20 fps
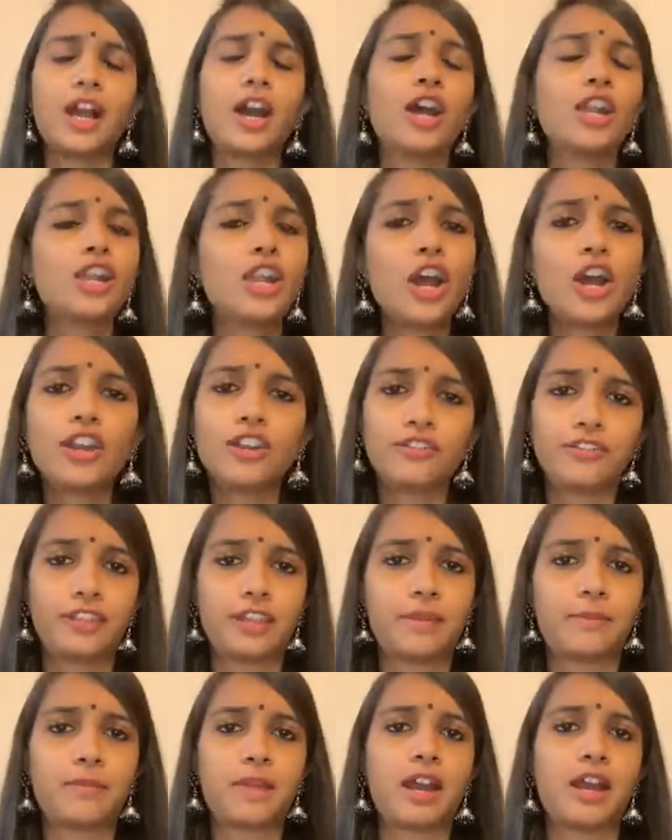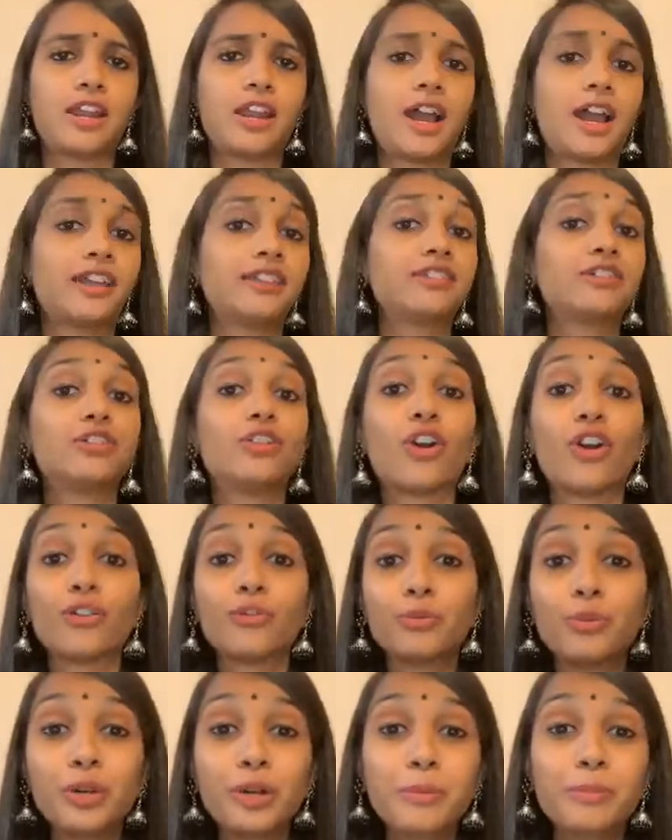A lot of them are either
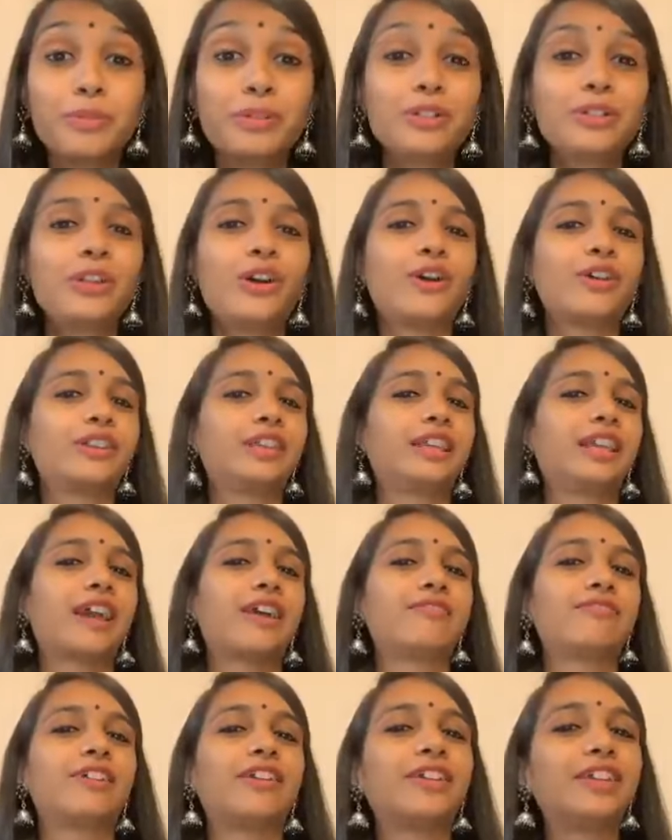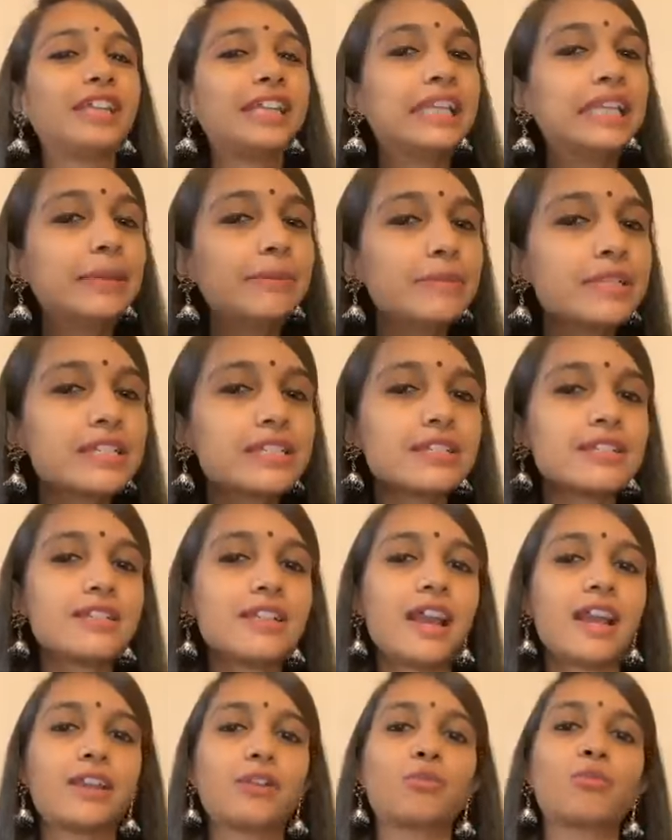non-verbal or they have very limited
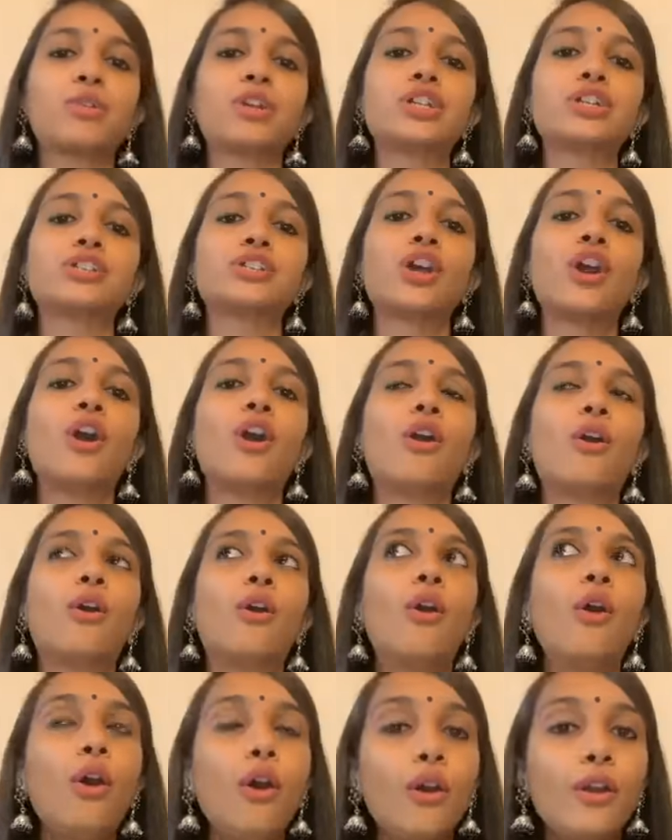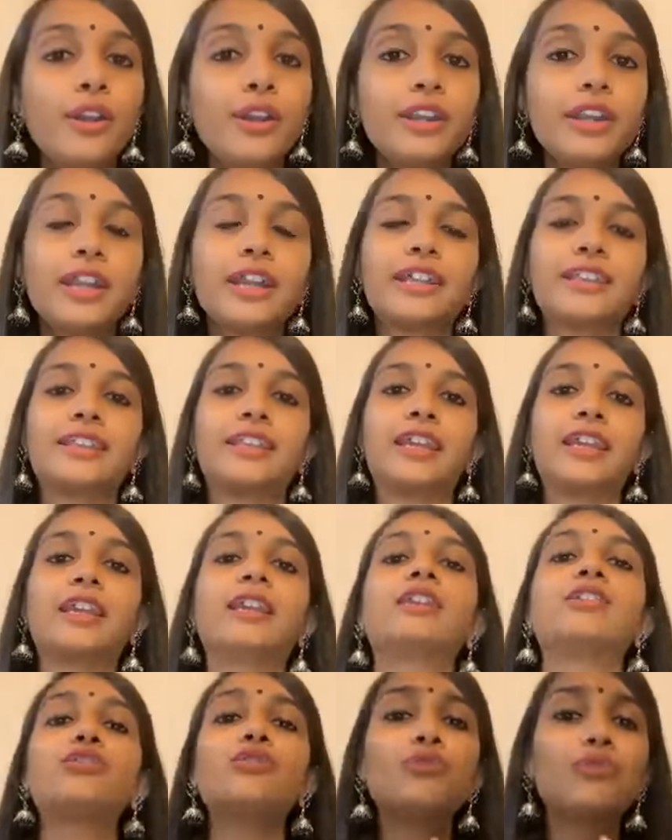language, or
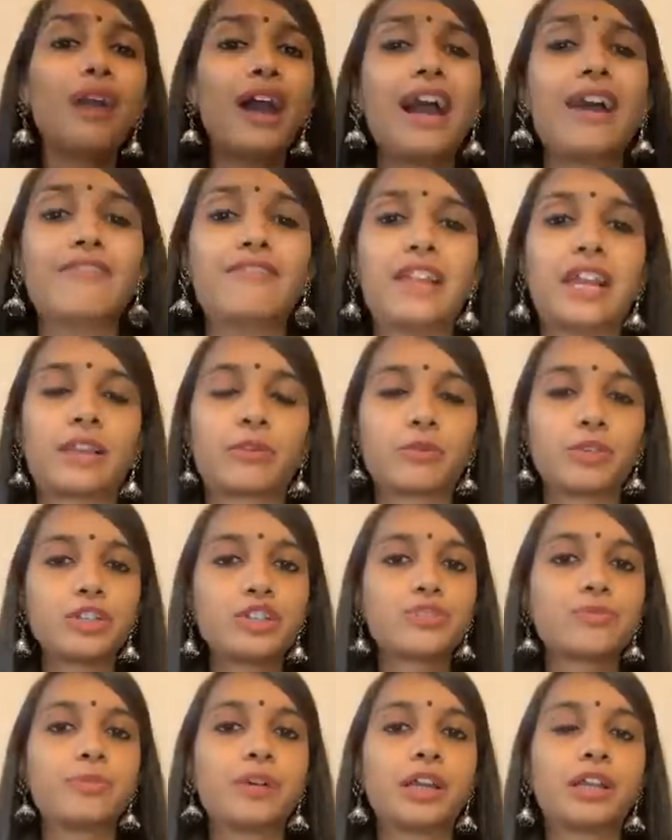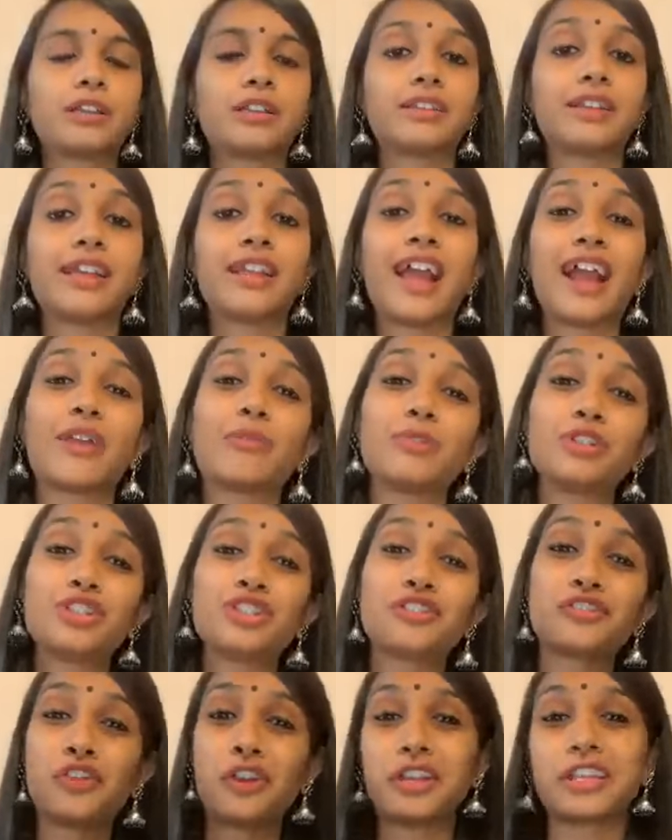they do have language but their language
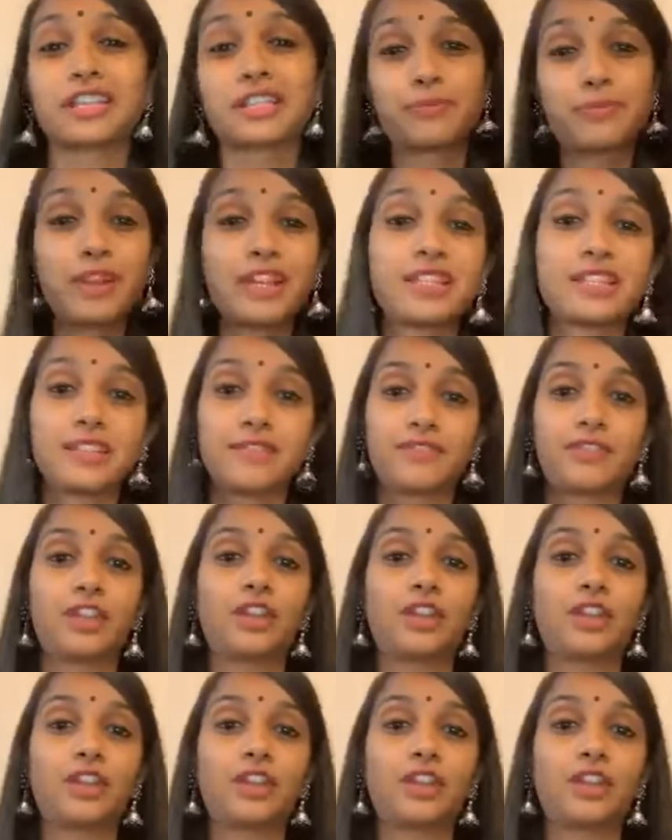is not expressive.